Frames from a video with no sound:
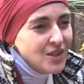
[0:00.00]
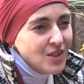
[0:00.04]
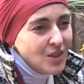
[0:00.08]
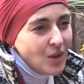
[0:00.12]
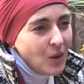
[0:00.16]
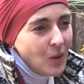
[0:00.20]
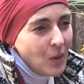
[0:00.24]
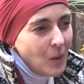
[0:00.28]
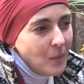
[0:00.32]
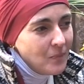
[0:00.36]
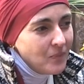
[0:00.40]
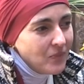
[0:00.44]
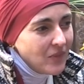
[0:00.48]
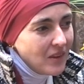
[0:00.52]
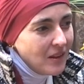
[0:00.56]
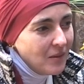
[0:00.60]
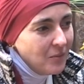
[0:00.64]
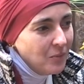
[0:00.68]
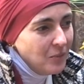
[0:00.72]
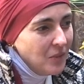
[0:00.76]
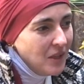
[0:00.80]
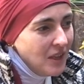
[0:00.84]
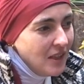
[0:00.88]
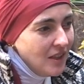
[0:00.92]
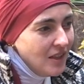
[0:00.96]
So
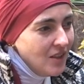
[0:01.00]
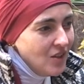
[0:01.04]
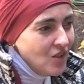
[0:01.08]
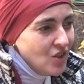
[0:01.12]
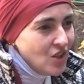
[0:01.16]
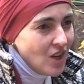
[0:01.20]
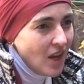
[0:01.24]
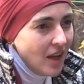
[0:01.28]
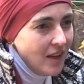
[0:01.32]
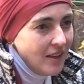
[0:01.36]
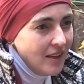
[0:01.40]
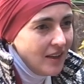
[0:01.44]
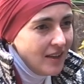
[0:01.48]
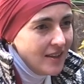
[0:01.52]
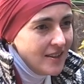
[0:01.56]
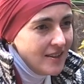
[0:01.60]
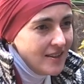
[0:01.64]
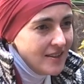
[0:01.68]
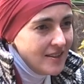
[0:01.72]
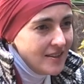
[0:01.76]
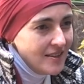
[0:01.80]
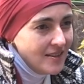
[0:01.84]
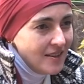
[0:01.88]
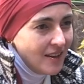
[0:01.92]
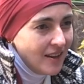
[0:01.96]
being in China
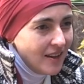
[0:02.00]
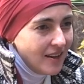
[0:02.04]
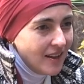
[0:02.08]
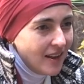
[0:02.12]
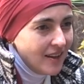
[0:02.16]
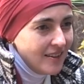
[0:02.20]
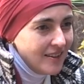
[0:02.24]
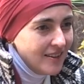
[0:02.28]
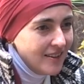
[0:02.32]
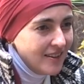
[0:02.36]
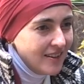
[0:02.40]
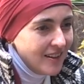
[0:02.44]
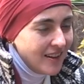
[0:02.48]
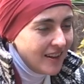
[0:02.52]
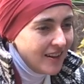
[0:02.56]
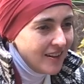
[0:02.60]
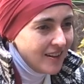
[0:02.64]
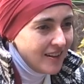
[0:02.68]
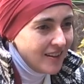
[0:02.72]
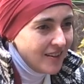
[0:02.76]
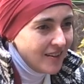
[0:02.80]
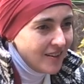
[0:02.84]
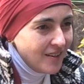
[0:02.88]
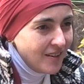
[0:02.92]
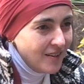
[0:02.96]
is another
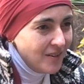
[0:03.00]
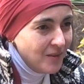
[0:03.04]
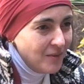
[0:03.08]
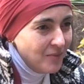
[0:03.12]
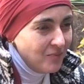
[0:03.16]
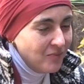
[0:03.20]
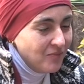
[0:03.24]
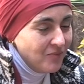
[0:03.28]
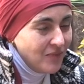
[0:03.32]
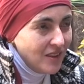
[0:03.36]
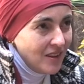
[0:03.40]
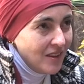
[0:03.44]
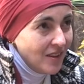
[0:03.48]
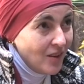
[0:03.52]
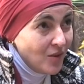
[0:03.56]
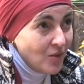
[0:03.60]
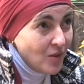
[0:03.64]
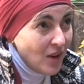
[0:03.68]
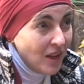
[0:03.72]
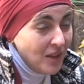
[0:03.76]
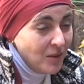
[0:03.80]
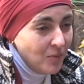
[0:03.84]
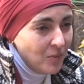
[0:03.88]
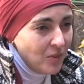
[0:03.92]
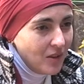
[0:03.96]
like um,
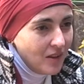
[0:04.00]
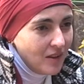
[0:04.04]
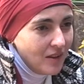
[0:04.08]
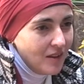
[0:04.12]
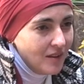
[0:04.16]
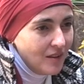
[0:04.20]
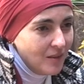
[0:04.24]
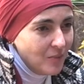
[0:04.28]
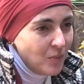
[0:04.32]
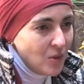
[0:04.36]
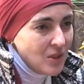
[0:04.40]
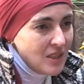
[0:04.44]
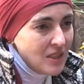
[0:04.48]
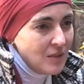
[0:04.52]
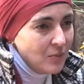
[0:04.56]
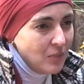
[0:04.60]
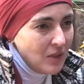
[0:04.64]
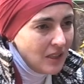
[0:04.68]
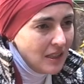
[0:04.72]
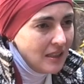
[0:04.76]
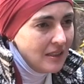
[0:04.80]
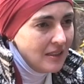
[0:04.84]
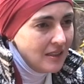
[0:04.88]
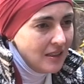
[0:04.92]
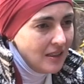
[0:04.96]
incredible
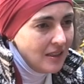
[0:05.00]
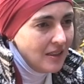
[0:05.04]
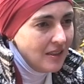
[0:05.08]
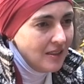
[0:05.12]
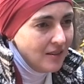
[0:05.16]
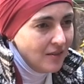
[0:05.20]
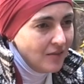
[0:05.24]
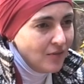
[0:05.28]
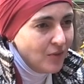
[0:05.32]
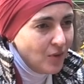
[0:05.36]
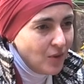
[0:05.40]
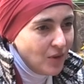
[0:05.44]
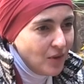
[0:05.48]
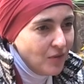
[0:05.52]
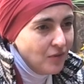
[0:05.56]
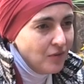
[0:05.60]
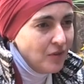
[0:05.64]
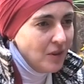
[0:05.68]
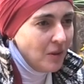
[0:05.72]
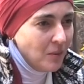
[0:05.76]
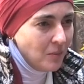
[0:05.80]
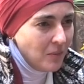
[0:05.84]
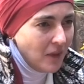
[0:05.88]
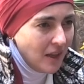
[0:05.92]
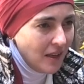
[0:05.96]
possibility for the
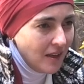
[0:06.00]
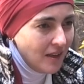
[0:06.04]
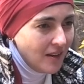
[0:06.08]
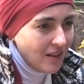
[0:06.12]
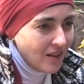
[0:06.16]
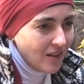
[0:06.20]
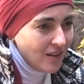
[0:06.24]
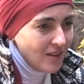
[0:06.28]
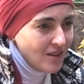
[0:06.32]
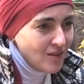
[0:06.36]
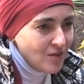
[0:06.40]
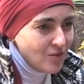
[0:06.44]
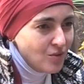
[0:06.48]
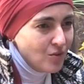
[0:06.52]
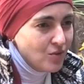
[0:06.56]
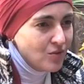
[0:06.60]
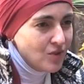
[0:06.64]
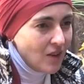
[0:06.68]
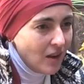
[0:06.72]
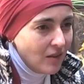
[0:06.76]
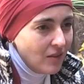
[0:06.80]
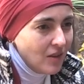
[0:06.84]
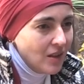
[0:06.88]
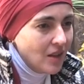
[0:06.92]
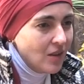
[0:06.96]
filmmaker, is to
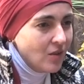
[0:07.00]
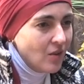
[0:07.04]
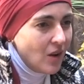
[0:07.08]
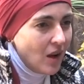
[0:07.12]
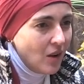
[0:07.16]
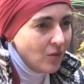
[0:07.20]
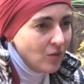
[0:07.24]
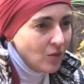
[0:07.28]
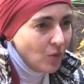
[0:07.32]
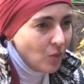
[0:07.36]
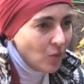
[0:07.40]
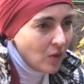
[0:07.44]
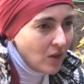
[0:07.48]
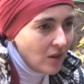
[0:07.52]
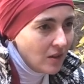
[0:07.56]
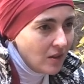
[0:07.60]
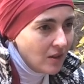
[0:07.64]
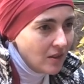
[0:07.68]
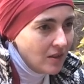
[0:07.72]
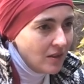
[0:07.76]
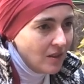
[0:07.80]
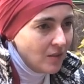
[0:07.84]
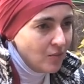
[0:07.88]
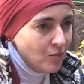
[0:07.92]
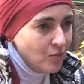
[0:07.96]
travel around the
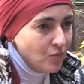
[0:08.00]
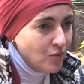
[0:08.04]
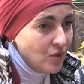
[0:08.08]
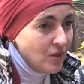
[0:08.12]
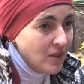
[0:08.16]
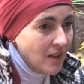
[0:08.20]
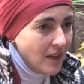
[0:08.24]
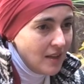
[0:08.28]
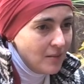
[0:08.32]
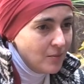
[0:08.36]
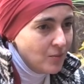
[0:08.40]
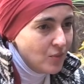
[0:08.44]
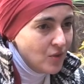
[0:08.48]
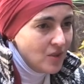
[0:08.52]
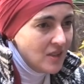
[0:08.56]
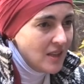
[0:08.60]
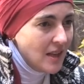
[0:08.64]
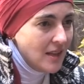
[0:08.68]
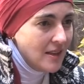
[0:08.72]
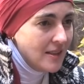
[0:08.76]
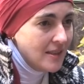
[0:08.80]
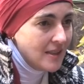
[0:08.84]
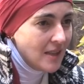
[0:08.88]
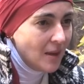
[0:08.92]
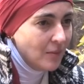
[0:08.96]
world and pre
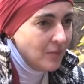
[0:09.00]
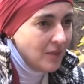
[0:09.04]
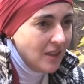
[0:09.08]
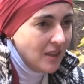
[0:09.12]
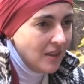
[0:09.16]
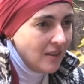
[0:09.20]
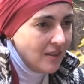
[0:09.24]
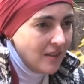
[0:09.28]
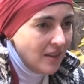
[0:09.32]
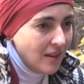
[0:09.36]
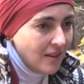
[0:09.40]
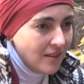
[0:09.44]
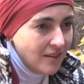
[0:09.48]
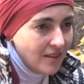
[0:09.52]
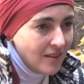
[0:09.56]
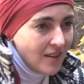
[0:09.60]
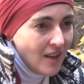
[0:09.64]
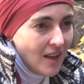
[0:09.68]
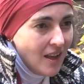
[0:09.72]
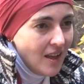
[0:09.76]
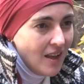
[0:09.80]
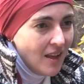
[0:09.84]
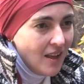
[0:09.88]
present something that,